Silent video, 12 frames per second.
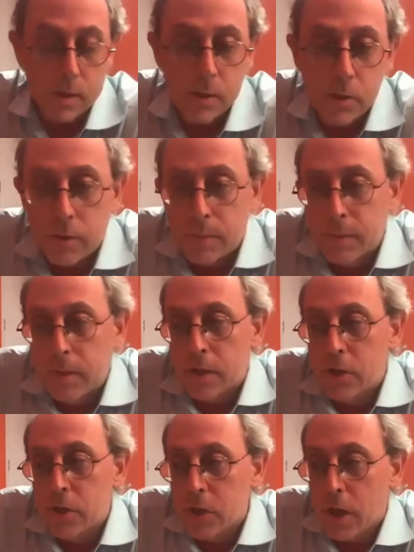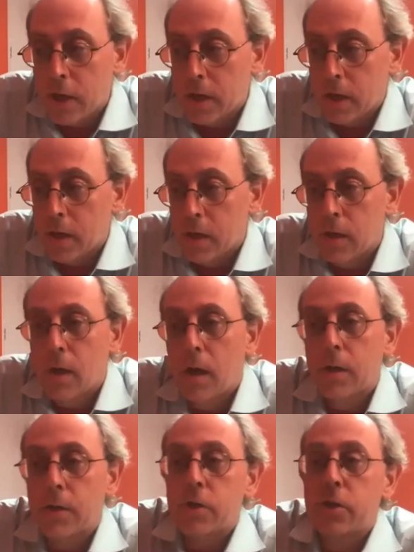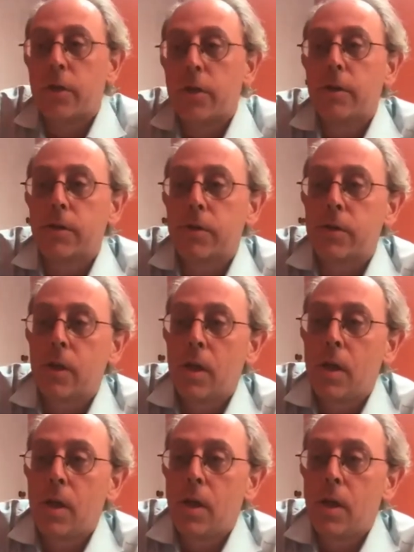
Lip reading: an extremely exciting series.